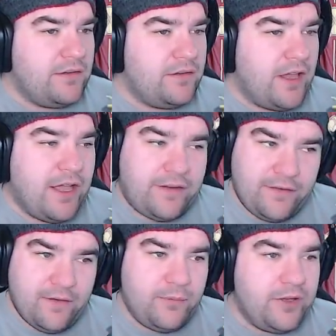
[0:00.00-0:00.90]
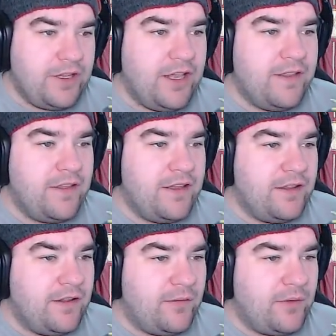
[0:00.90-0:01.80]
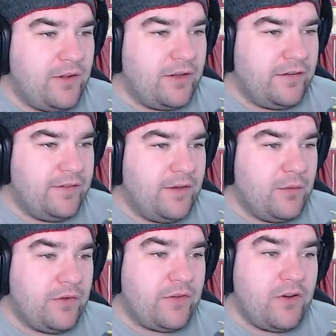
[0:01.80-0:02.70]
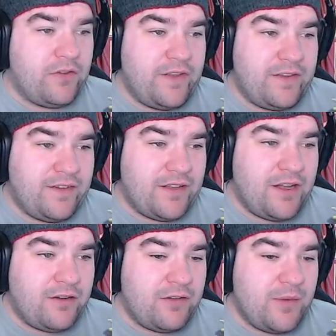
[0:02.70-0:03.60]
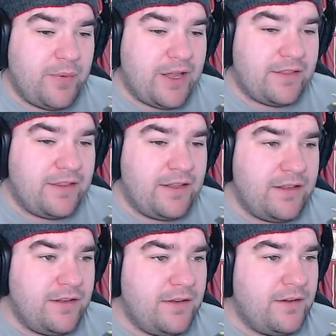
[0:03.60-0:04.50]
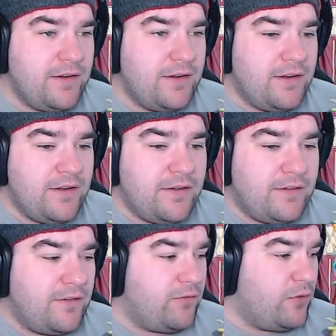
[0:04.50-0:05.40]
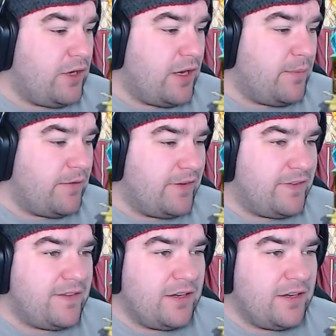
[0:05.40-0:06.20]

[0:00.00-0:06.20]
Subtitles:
excellent big hit there. That's what I like to see. We also knocked down Tagaka in the back there. Just if we can get a bit of a stun